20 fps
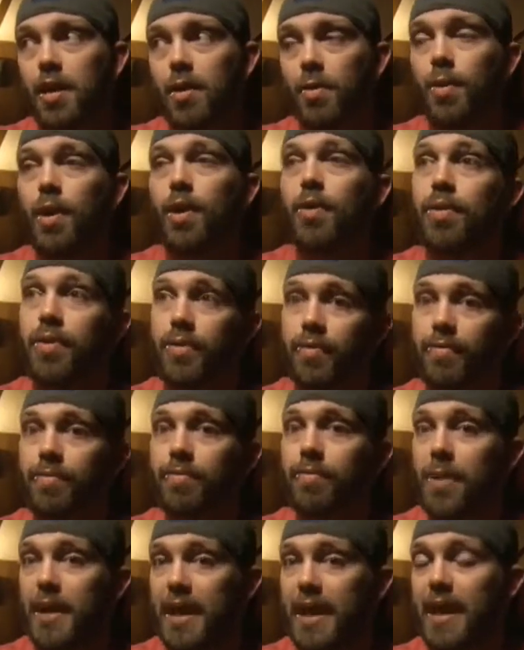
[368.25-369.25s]
well, the
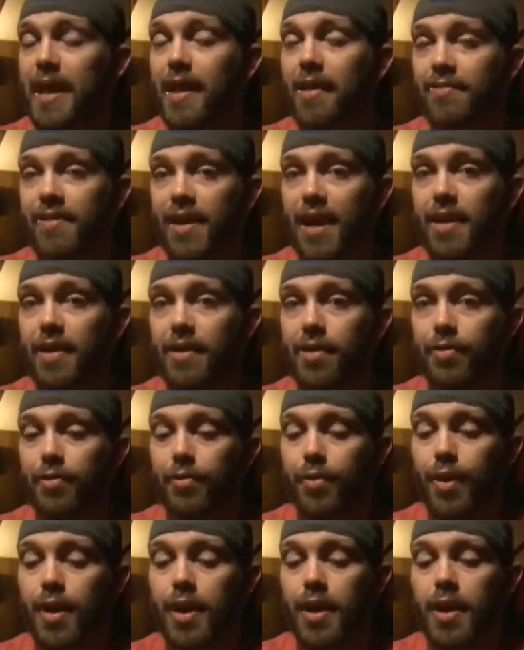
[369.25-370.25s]
beginning of
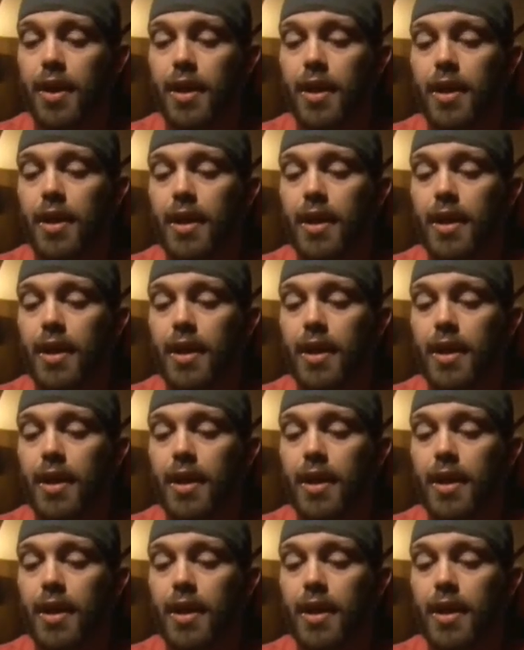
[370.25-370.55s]
93.